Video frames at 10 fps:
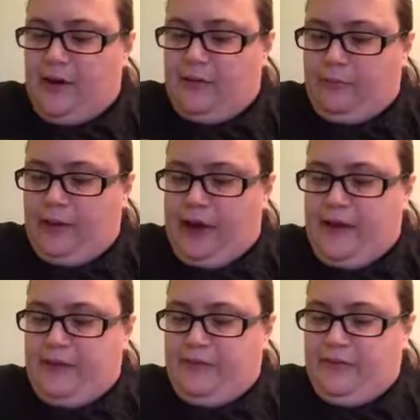
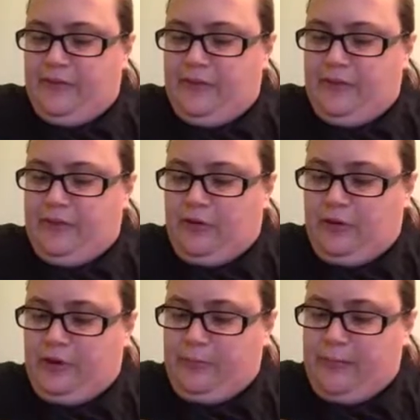otherwise you're
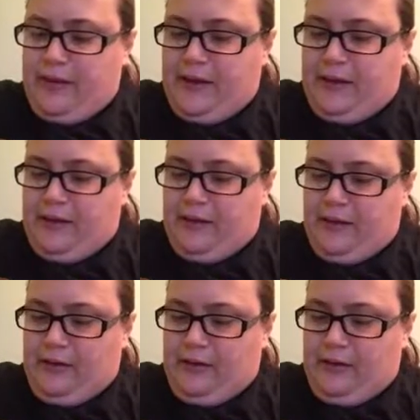gonna be